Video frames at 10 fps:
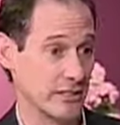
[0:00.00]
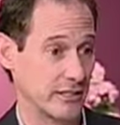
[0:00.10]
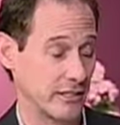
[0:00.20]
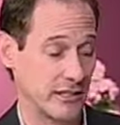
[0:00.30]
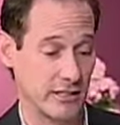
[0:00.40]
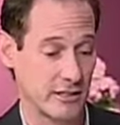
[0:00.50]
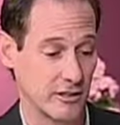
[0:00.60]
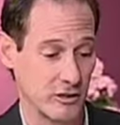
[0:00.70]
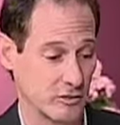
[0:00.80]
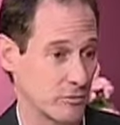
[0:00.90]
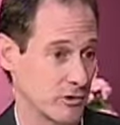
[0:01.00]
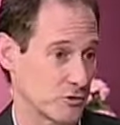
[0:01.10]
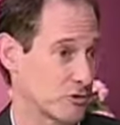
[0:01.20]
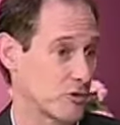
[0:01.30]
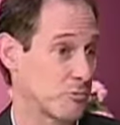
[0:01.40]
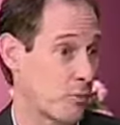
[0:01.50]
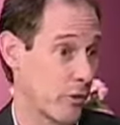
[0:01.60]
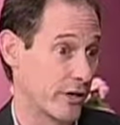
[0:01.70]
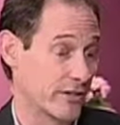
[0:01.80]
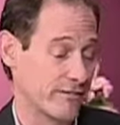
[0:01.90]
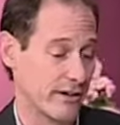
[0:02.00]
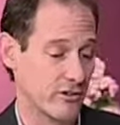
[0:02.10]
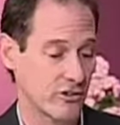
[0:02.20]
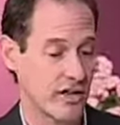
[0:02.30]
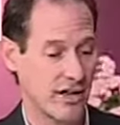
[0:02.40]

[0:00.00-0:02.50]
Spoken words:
and our sporting events.